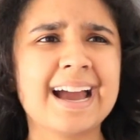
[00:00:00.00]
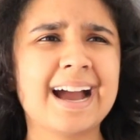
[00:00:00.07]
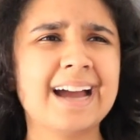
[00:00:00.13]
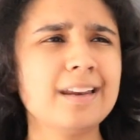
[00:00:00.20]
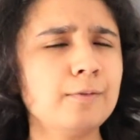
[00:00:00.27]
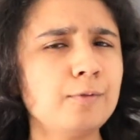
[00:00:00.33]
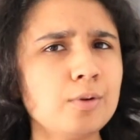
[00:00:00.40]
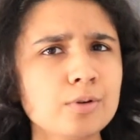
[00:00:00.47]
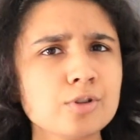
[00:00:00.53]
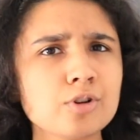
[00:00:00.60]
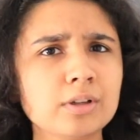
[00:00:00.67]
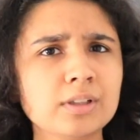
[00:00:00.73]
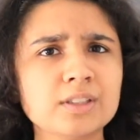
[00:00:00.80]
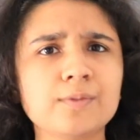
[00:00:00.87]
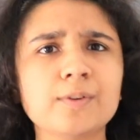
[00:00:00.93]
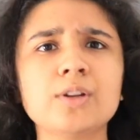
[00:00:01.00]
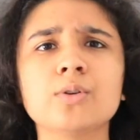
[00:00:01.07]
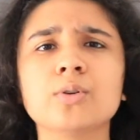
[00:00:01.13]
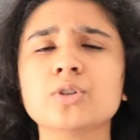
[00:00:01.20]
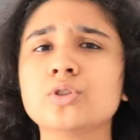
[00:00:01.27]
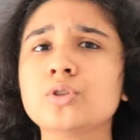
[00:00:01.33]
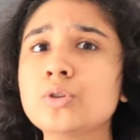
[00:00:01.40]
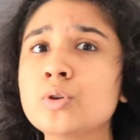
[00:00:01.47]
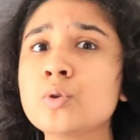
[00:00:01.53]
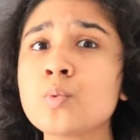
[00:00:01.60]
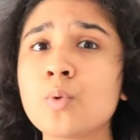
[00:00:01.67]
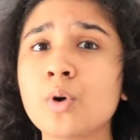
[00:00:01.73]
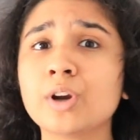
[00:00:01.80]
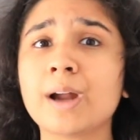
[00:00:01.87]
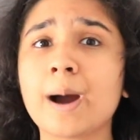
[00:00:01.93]
And if you enjoyed this video, do you
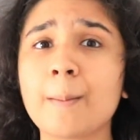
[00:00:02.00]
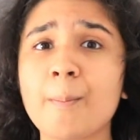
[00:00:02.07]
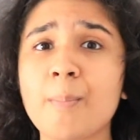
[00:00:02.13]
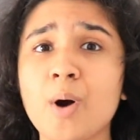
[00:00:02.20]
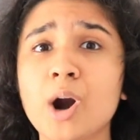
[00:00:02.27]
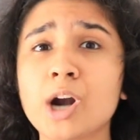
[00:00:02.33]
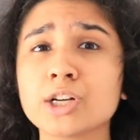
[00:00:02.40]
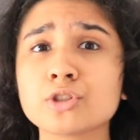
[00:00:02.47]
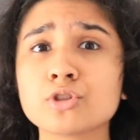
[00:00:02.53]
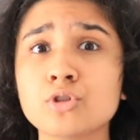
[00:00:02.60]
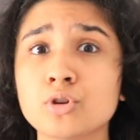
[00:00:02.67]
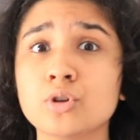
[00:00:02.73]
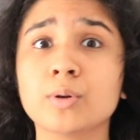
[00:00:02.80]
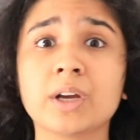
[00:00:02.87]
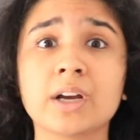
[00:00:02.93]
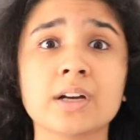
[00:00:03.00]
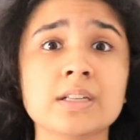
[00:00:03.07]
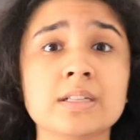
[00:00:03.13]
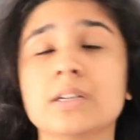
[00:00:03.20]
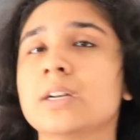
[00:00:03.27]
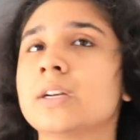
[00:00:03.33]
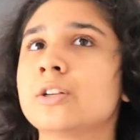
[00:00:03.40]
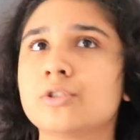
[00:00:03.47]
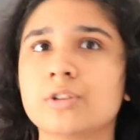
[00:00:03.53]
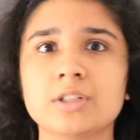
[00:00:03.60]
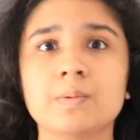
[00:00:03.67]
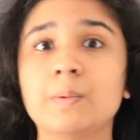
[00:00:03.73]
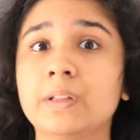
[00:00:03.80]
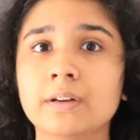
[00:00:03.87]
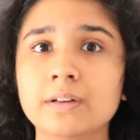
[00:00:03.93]
want a part two? Because
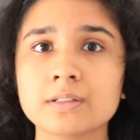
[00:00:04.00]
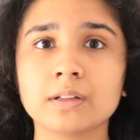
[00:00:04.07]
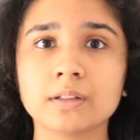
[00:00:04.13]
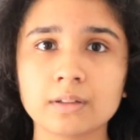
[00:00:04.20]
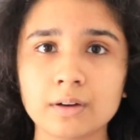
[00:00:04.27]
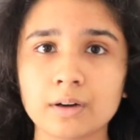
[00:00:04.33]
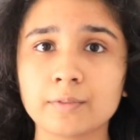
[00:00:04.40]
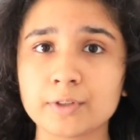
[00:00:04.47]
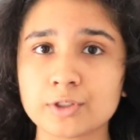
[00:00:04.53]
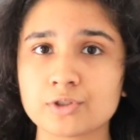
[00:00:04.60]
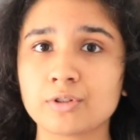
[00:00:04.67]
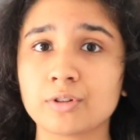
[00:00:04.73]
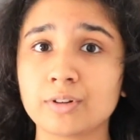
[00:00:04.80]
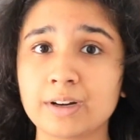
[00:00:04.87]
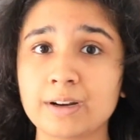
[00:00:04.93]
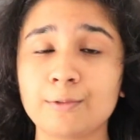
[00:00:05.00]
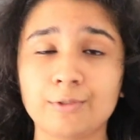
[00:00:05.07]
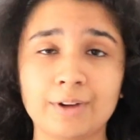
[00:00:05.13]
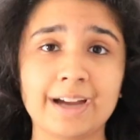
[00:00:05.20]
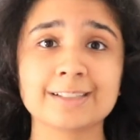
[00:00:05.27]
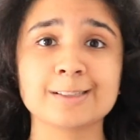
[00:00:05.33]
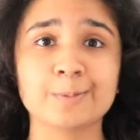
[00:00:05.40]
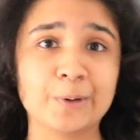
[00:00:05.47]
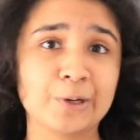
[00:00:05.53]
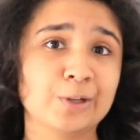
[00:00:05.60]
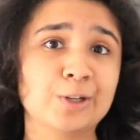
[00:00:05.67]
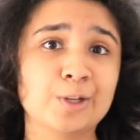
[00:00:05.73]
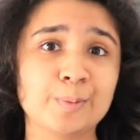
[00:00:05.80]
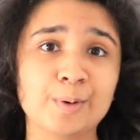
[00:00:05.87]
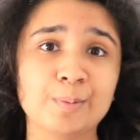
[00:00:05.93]
trust me, there's a lot of extraordinary facts about
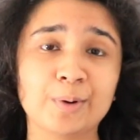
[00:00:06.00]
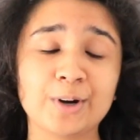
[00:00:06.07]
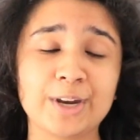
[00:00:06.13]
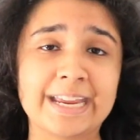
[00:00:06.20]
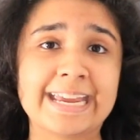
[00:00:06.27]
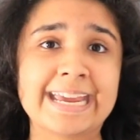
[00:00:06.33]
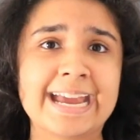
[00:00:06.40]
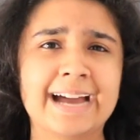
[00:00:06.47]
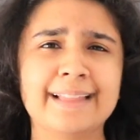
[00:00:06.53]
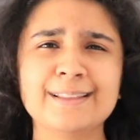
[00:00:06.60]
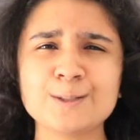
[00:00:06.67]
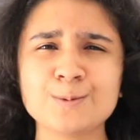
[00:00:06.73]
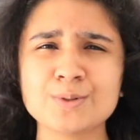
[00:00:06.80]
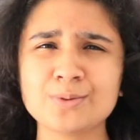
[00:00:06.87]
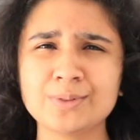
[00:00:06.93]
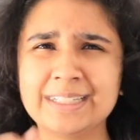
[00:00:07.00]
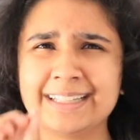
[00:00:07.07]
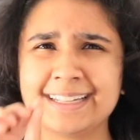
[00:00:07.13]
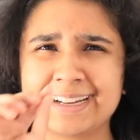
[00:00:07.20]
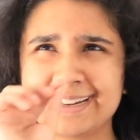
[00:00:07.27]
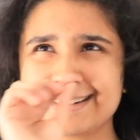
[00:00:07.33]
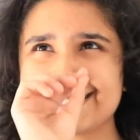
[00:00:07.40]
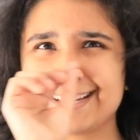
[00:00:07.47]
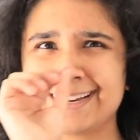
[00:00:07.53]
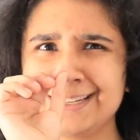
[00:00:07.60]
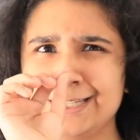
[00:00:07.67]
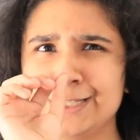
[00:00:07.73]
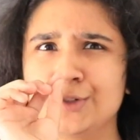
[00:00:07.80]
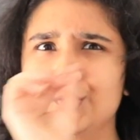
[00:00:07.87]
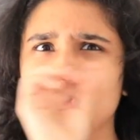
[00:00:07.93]
the human body, and this was only like a
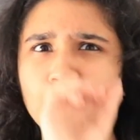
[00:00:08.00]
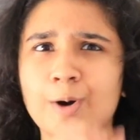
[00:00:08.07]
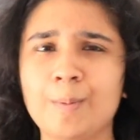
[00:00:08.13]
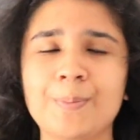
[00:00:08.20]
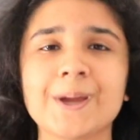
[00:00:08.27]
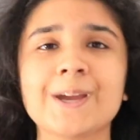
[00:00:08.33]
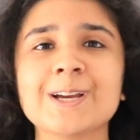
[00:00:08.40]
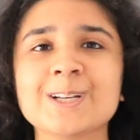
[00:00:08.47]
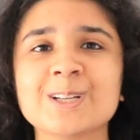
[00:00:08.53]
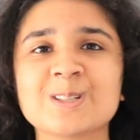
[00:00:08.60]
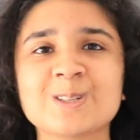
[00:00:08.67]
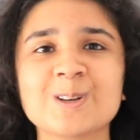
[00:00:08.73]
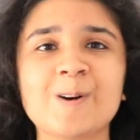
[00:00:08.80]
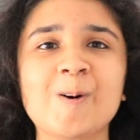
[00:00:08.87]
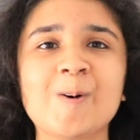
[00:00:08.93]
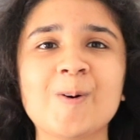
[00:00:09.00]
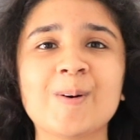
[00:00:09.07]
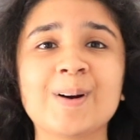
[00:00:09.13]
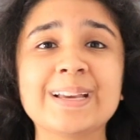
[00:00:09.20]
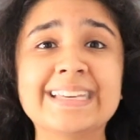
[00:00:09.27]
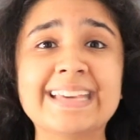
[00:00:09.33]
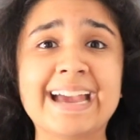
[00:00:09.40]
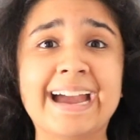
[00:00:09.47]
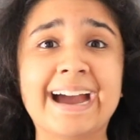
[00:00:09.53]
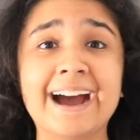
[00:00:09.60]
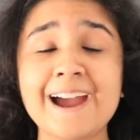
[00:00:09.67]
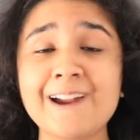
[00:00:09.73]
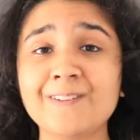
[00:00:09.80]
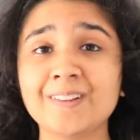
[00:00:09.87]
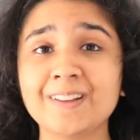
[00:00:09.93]
tiny drop. So yeah,
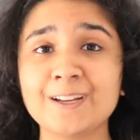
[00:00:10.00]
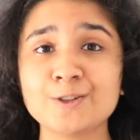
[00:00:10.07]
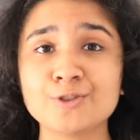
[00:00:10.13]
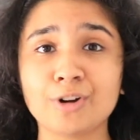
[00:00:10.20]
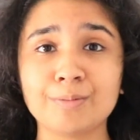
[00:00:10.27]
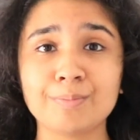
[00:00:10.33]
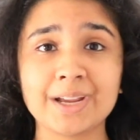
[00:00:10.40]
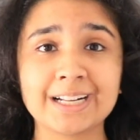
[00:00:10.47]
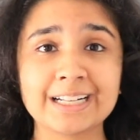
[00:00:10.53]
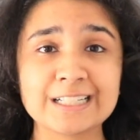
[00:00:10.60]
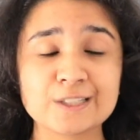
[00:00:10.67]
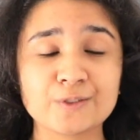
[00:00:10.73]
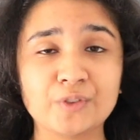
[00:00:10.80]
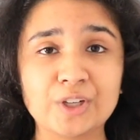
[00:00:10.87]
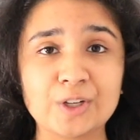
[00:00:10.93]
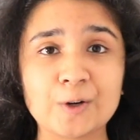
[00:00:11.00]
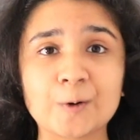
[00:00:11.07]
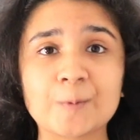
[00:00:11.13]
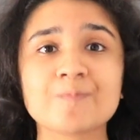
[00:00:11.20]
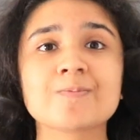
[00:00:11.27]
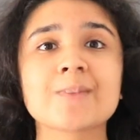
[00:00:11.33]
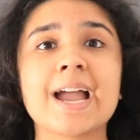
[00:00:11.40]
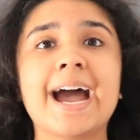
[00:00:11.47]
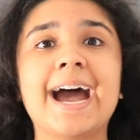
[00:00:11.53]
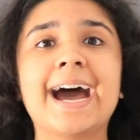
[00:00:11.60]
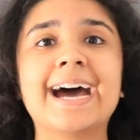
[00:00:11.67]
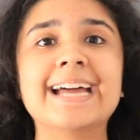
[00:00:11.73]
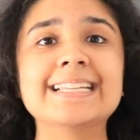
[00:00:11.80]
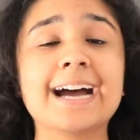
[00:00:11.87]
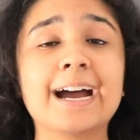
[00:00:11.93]
I really enjoyed making this video,
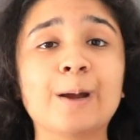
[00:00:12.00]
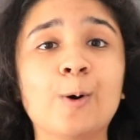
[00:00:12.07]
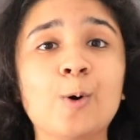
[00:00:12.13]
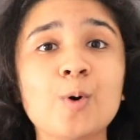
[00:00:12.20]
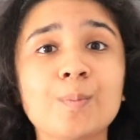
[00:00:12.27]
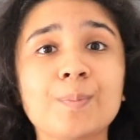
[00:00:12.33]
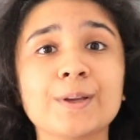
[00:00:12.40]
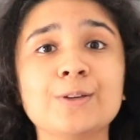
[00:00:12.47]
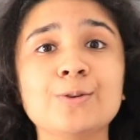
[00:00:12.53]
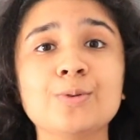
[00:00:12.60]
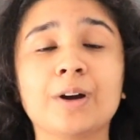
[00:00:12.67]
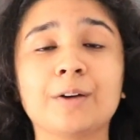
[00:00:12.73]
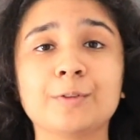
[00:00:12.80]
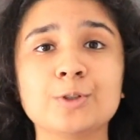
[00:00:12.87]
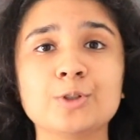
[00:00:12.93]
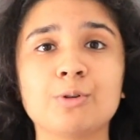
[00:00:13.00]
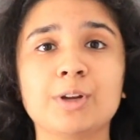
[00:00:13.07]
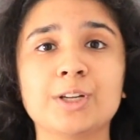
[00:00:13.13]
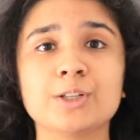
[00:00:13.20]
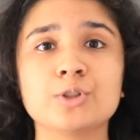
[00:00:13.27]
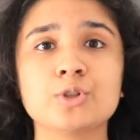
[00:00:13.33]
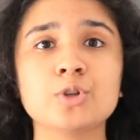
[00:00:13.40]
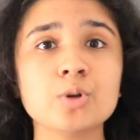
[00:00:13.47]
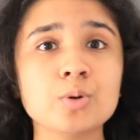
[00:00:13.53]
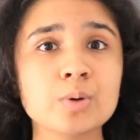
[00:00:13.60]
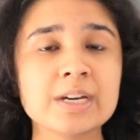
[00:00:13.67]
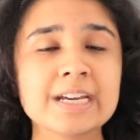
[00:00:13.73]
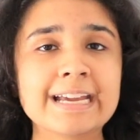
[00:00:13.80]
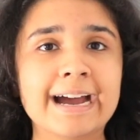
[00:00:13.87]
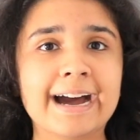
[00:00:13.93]
and I hope you have enjoyed it
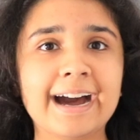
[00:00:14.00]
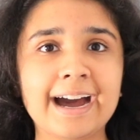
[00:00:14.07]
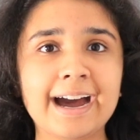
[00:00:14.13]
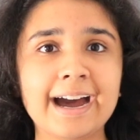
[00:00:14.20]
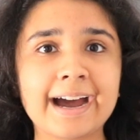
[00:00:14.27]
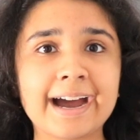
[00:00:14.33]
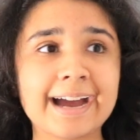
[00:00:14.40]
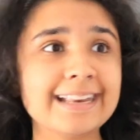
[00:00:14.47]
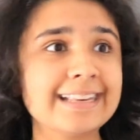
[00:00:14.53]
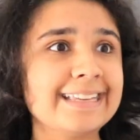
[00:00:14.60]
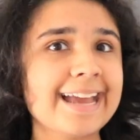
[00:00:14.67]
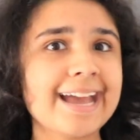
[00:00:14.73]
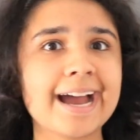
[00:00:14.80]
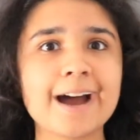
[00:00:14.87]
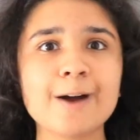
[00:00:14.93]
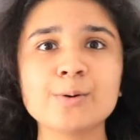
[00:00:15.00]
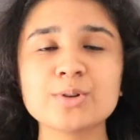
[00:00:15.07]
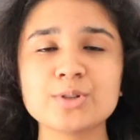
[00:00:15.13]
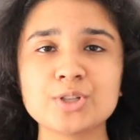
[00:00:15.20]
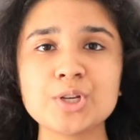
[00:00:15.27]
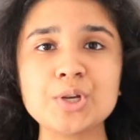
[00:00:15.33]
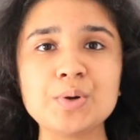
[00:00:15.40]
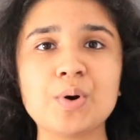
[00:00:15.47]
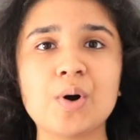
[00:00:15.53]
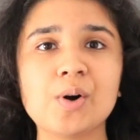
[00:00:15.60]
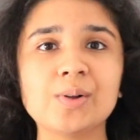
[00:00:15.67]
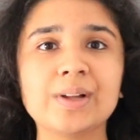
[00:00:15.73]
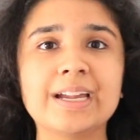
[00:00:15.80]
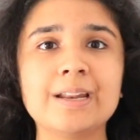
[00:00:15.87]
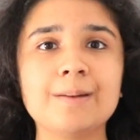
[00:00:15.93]
too. And yeah, I will see you
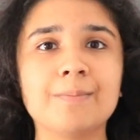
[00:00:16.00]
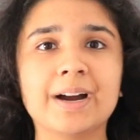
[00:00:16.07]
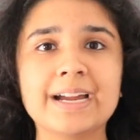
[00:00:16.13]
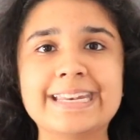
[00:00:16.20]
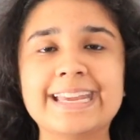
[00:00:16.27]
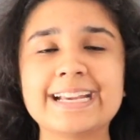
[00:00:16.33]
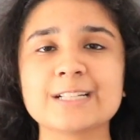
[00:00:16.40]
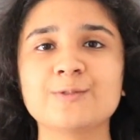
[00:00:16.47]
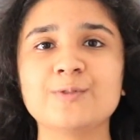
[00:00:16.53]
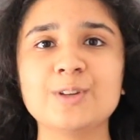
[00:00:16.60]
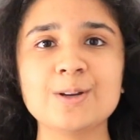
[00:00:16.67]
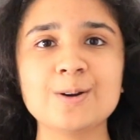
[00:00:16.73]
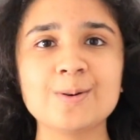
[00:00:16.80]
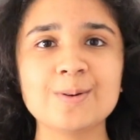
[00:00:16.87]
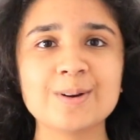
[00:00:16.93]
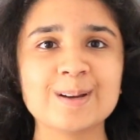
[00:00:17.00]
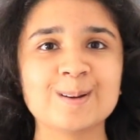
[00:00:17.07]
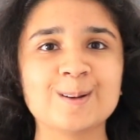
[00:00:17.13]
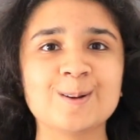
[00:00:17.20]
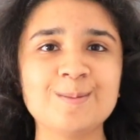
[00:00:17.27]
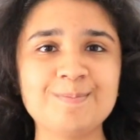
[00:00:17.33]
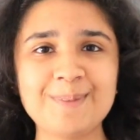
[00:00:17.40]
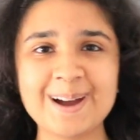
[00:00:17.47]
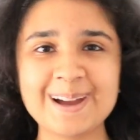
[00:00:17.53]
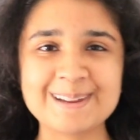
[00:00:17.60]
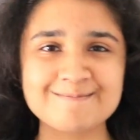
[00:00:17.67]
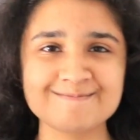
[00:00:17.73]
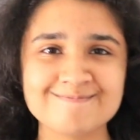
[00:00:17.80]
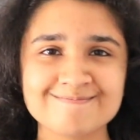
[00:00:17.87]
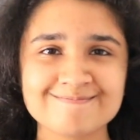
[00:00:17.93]
all in my next video. Goodbye.